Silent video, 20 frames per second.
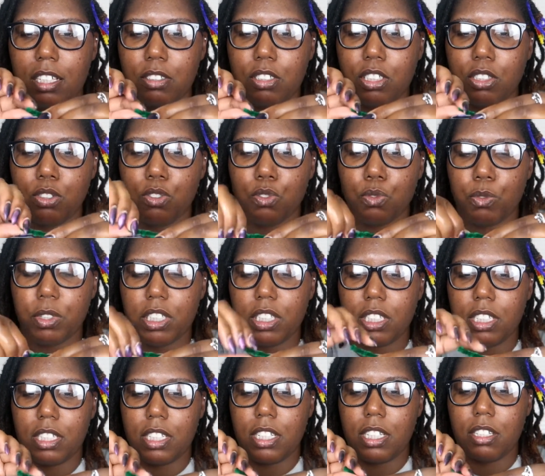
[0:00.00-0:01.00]
just
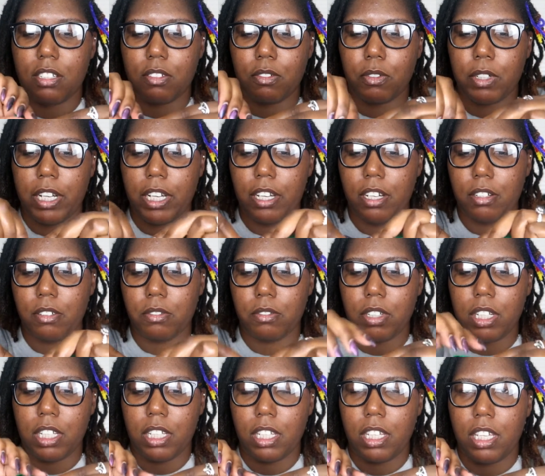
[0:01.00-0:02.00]
twisting it around.
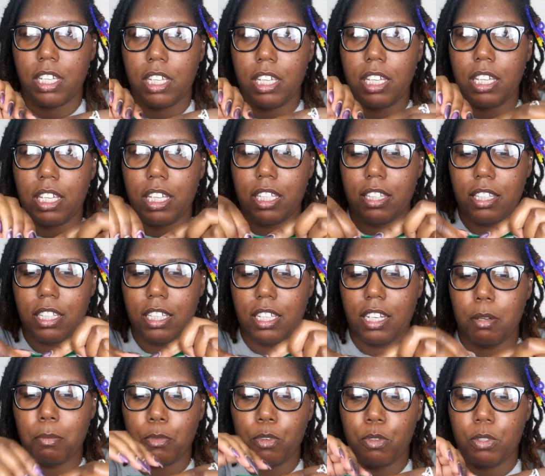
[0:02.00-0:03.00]
And then
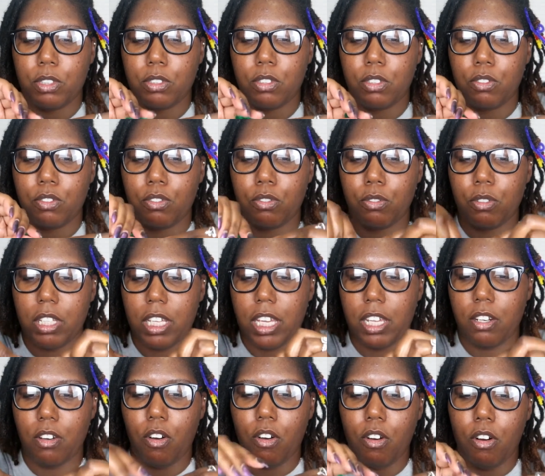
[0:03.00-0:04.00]
I'm going to do
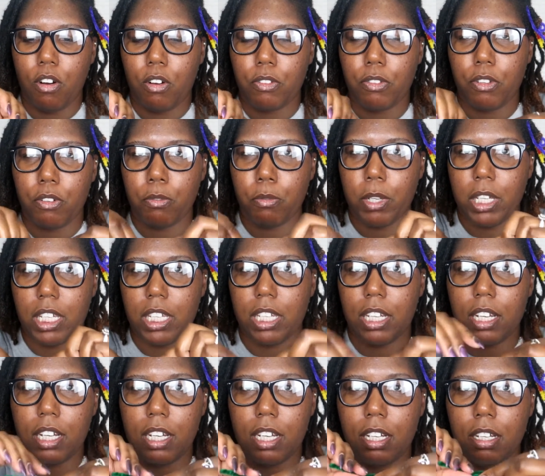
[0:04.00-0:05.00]
that all the way
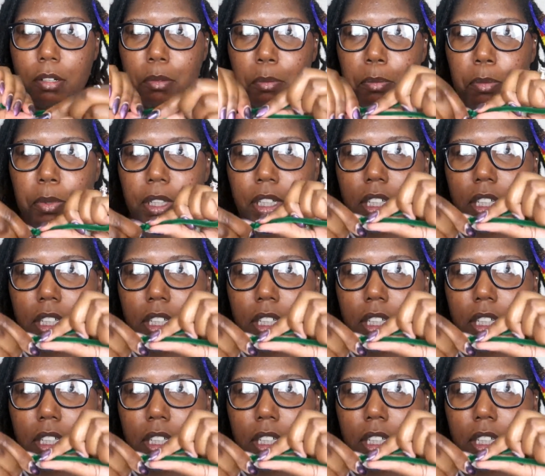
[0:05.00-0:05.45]
up